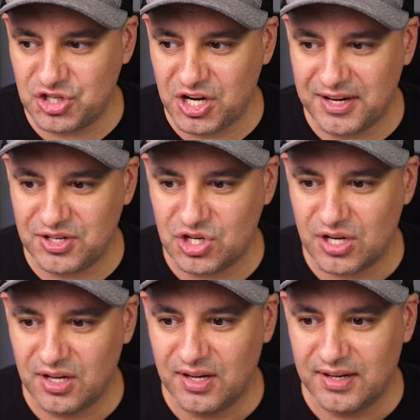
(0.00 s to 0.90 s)
change
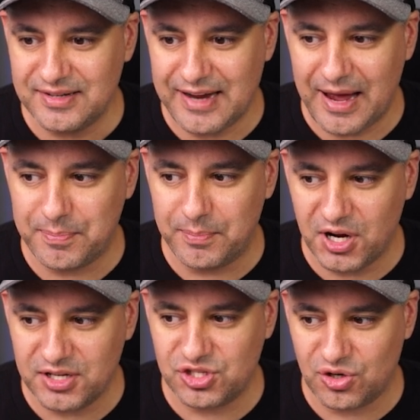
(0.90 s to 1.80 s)
that
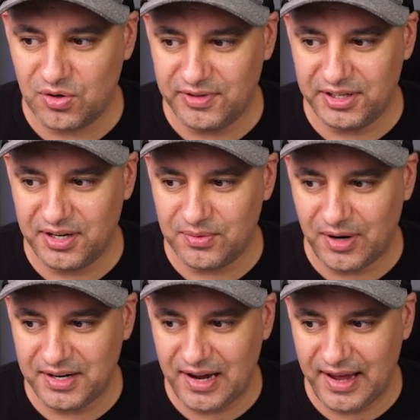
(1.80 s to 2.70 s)
much over here,
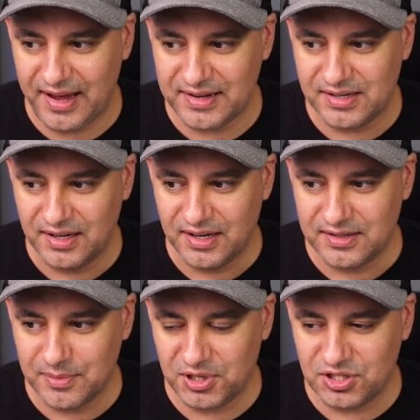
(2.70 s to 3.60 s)
right? I had
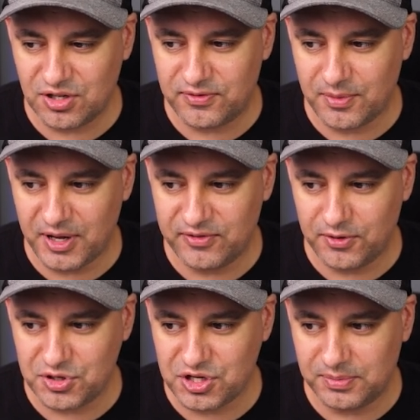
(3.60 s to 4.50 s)
the picture from my
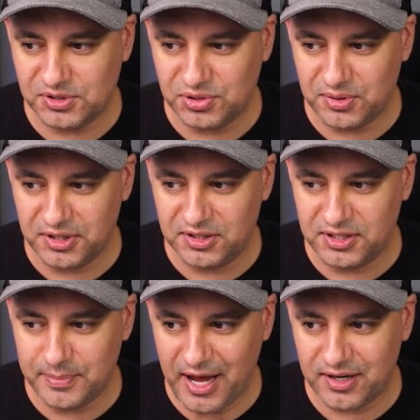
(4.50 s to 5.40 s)
Photoshop tutorial in
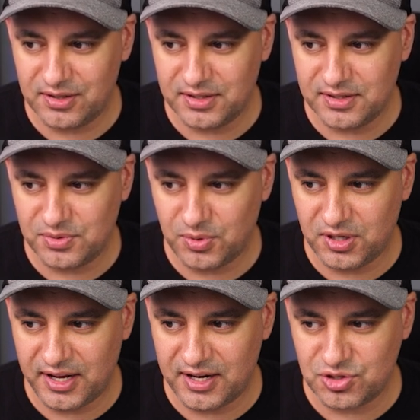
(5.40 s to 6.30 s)
the background of this
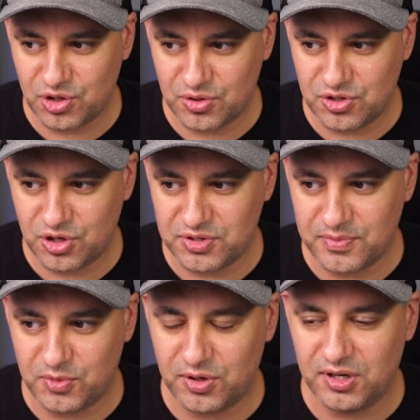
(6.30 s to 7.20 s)
one and I chose a
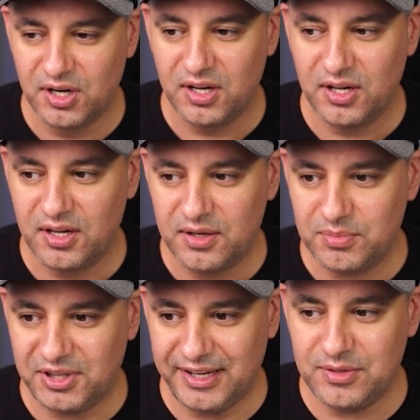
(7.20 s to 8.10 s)
more
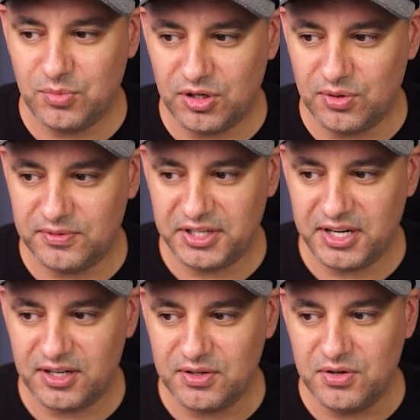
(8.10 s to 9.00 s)
plain one over
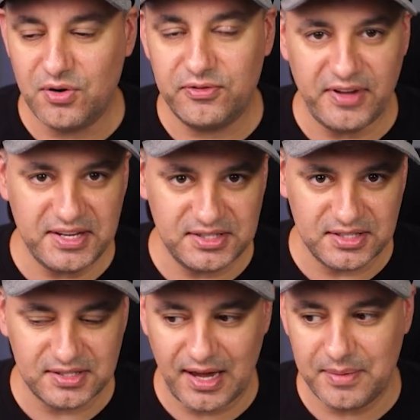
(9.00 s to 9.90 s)
here, no face
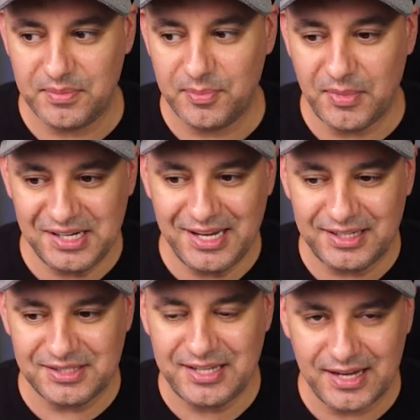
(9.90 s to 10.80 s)
this time. My
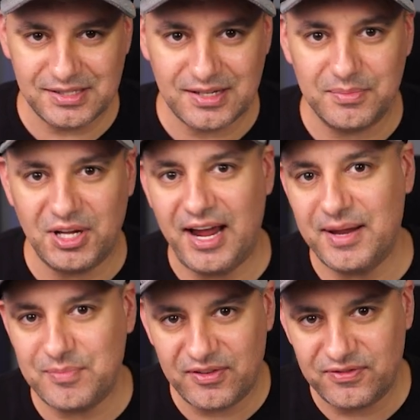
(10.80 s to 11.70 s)
next test, I'm gonna
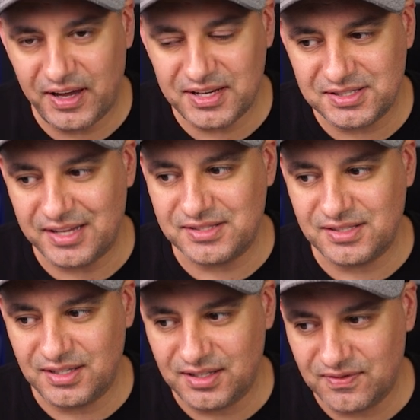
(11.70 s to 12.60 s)
add my face and
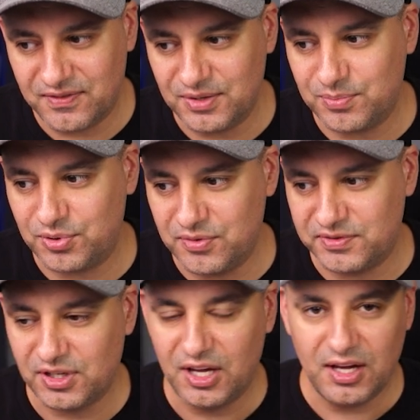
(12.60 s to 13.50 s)
see if it
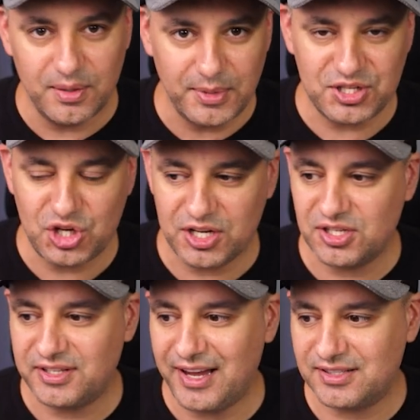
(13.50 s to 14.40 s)
improves. I might change
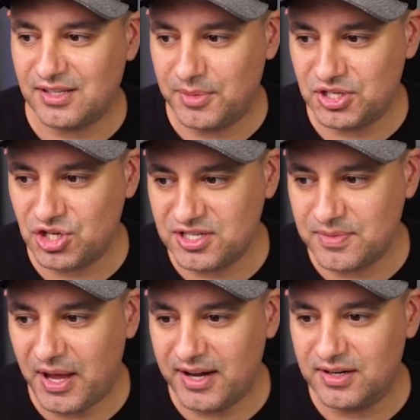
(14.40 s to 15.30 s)
the text, I might change the
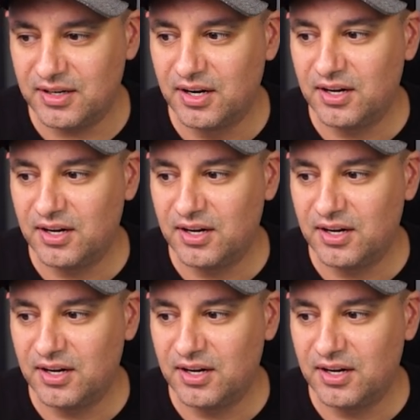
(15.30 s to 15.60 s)
banner.